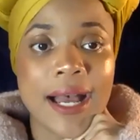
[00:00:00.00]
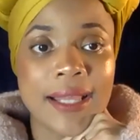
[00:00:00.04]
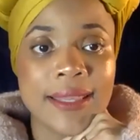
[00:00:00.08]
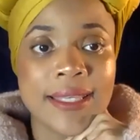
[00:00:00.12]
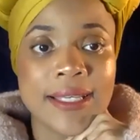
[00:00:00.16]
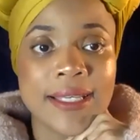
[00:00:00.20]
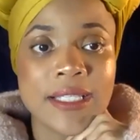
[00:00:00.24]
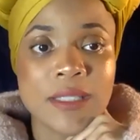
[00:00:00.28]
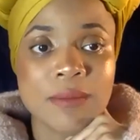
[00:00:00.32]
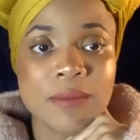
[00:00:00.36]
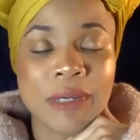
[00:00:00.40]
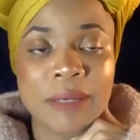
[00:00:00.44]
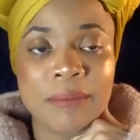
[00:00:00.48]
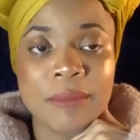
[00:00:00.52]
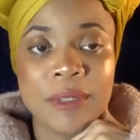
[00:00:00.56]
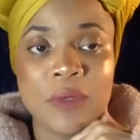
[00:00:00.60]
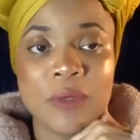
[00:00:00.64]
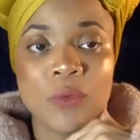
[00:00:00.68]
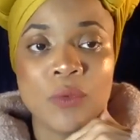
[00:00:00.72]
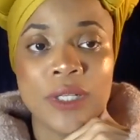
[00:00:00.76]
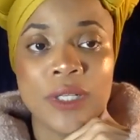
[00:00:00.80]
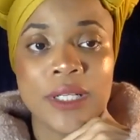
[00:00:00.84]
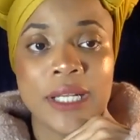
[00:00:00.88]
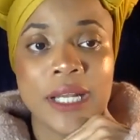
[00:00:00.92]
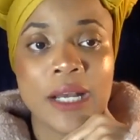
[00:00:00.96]
this might be
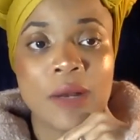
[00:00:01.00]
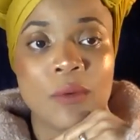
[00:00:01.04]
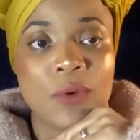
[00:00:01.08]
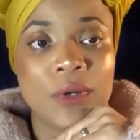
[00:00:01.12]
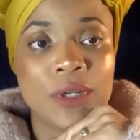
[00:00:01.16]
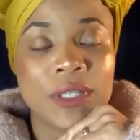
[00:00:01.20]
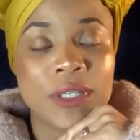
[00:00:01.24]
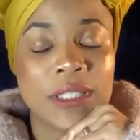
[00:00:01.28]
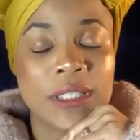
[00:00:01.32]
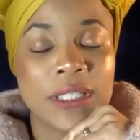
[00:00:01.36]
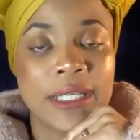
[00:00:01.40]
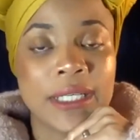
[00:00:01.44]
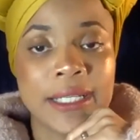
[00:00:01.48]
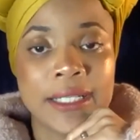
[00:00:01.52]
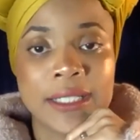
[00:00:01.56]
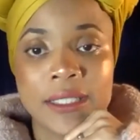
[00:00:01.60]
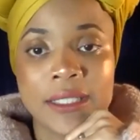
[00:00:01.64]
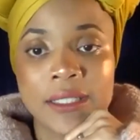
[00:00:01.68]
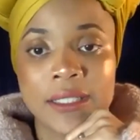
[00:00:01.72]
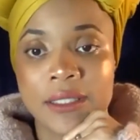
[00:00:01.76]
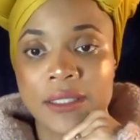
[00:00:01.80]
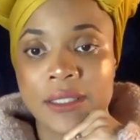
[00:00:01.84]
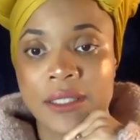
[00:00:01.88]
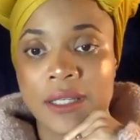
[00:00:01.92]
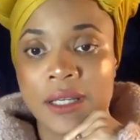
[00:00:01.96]
one that I want to look at
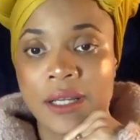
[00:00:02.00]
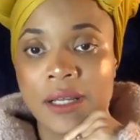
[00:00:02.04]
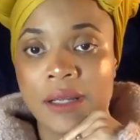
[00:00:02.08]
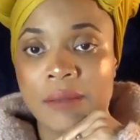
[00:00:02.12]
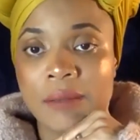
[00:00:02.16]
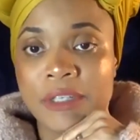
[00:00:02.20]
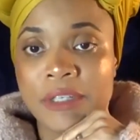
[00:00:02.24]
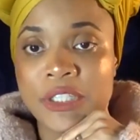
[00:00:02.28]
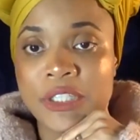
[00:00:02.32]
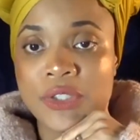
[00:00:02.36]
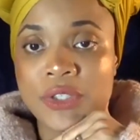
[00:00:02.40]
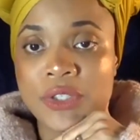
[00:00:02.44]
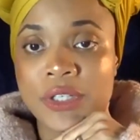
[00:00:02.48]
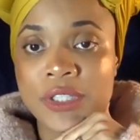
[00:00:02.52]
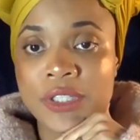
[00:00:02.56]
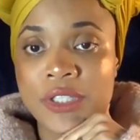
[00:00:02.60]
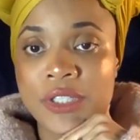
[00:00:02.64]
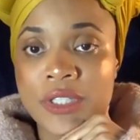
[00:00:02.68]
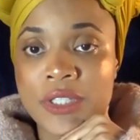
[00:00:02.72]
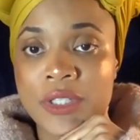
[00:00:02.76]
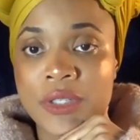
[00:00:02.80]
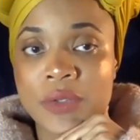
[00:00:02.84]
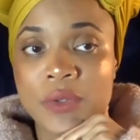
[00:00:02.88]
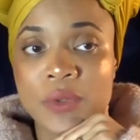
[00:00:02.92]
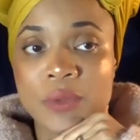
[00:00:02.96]
the
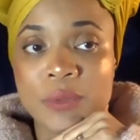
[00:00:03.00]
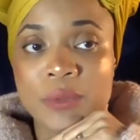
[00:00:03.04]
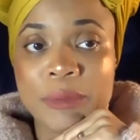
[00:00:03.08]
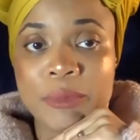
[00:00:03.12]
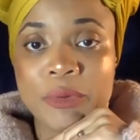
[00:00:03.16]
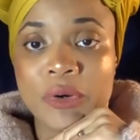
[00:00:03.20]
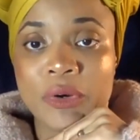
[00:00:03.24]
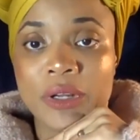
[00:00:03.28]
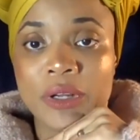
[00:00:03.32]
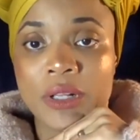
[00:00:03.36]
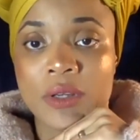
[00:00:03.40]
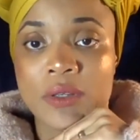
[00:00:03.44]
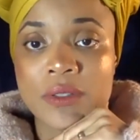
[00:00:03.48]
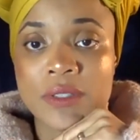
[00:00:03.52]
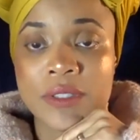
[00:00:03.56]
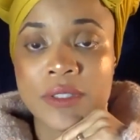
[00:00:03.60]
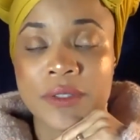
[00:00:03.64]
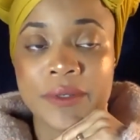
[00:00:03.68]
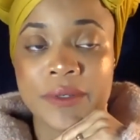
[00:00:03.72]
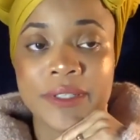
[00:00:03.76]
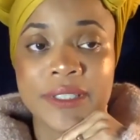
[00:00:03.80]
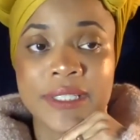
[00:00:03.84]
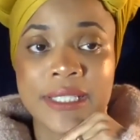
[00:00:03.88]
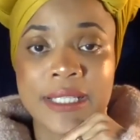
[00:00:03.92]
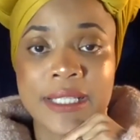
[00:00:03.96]
instructions a little bit more
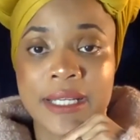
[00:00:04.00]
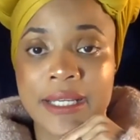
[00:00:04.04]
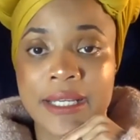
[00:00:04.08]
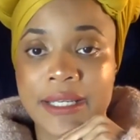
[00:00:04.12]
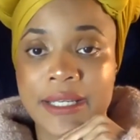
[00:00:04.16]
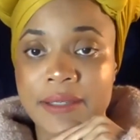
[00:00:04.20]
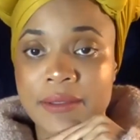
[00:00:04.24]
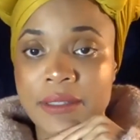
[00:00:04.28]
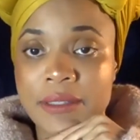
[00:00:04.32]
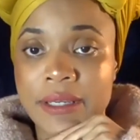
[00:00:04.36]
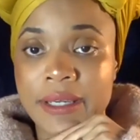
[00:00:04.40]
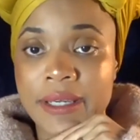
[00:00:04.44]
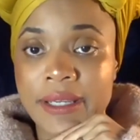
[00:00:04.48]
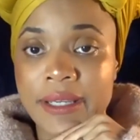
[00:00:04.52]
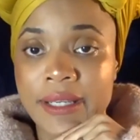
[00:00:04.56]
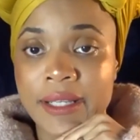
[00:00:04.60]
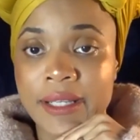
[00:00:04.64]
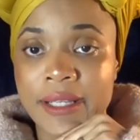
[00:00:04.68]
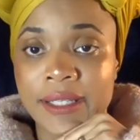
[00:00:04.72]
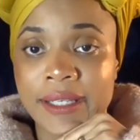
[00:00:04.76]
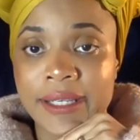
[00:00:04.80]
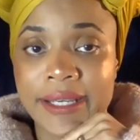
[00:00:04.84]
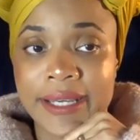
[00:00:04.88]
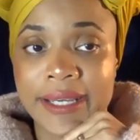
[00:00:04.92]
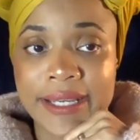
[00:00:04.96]
closer instead
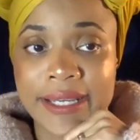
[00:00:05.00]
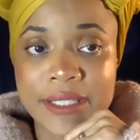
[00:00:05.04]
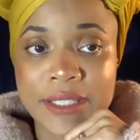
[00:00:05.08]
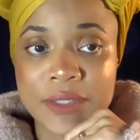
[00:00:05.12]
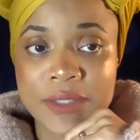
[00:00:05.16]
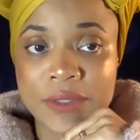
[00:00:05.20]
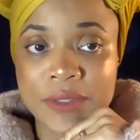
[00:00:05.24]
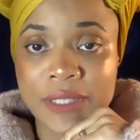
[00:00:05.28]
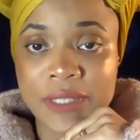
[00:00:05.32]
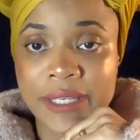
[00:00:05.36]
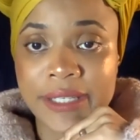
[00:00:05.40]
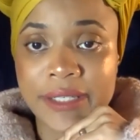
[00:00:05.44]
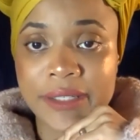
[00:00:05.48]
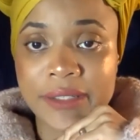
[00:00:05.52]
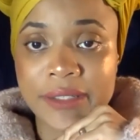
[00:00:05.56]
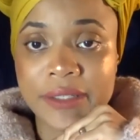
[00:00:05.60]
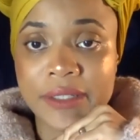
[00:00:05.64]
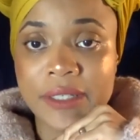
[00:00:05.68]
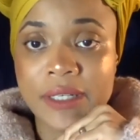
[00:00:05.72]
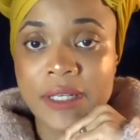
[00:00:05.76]
of answer later.